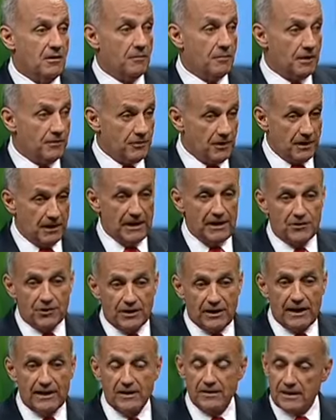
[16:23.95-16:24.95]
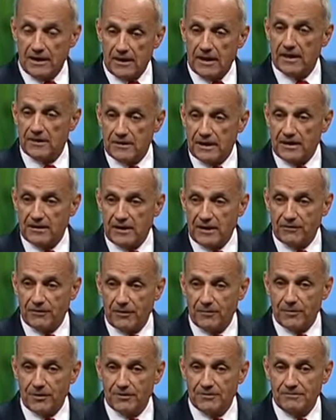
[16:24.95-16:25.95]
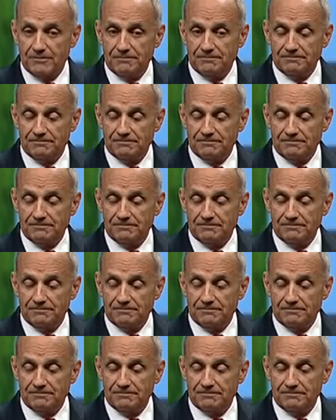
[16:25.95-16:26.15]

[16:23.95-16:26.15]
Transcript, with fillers: but if you get educated, they can't take that from you.